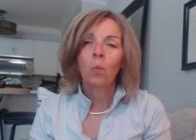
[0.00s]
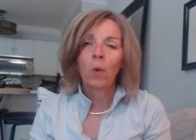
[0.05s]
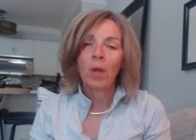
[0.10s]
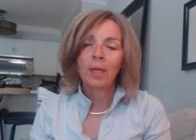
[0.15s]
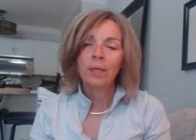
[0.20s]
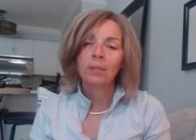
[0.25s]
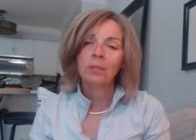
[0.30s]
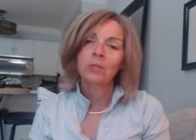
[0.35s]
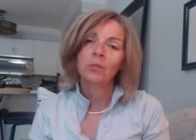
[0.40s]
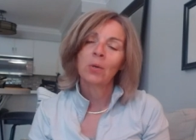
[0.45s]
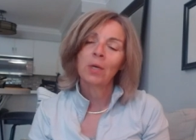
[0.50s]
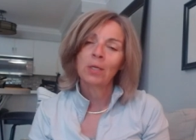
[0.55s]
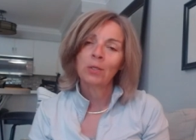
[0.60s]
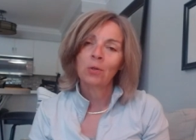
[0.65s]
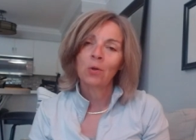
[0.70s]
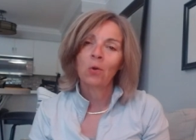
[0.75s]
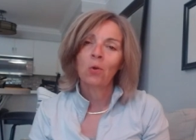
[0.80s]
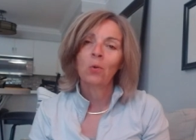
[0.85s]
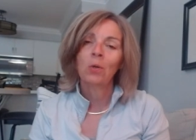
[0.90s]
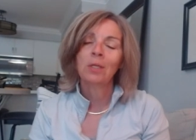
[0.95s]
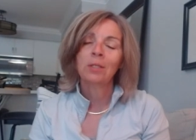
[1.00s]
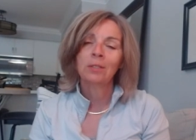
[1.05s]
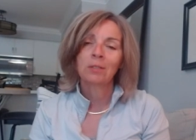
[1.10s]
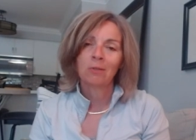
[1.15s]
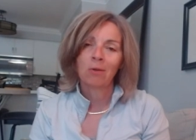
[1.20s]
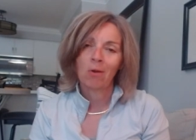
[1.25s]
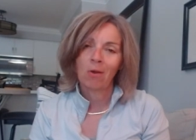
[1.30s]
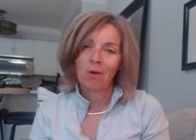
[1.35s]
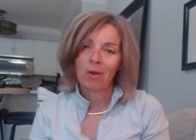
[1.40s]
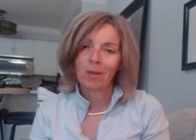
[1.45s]
When do I know it's
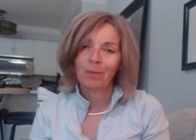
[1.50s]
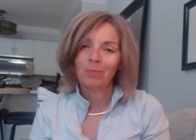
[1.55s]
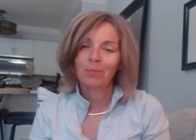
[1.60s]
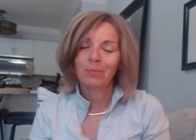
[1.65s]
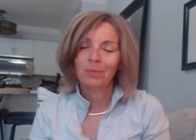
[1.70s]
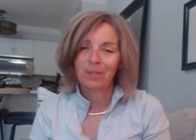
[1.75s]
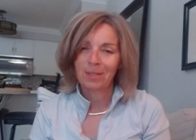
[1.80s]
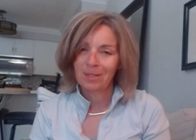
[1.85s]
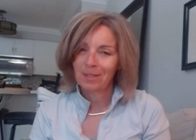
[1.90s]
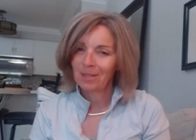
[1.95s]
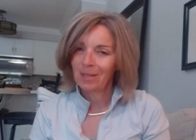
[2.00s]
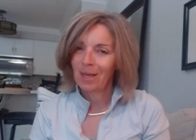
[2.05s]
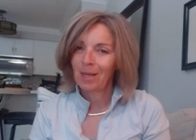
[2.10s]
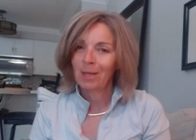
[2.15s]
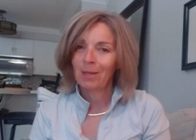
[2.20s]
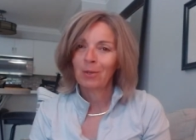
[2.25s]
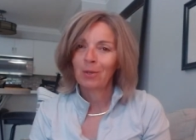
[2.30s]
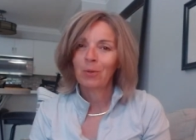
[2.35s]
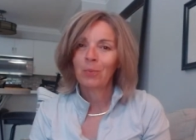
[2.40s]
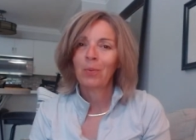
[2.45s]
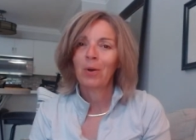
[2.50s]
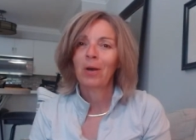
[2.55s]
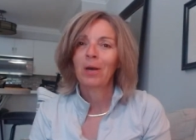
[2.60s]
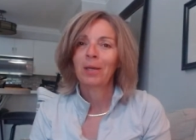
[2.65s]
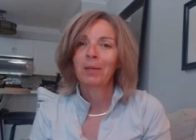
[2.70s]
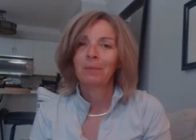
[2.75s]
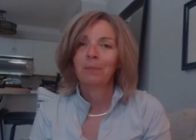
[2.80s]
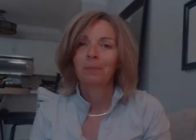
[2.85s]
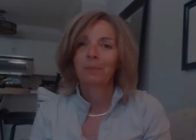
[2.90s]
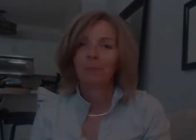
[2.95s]
time to say
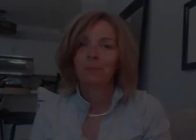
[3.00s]
goodbye?